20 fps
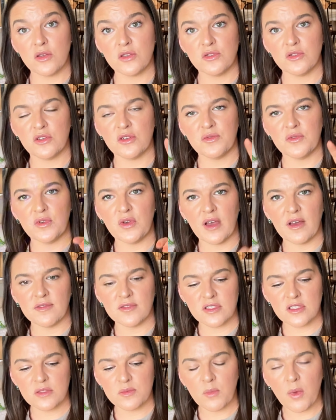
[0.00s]
So if you have
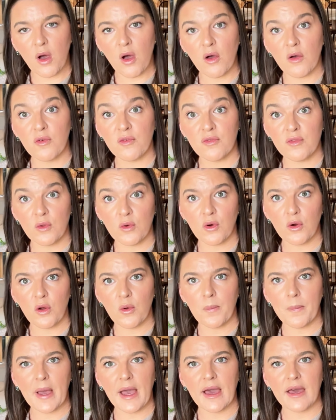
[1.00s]
small
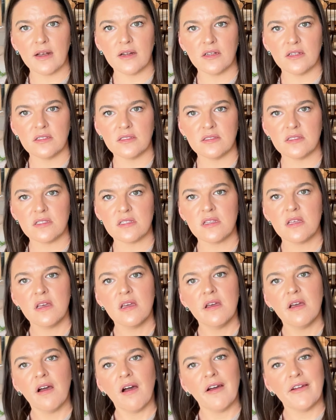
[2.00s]
floral patterns
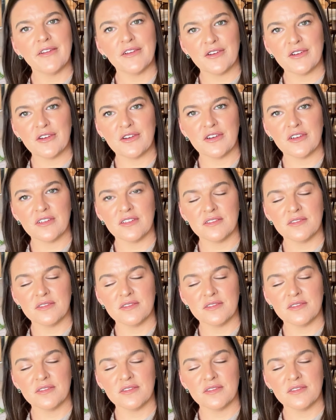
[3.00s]
on your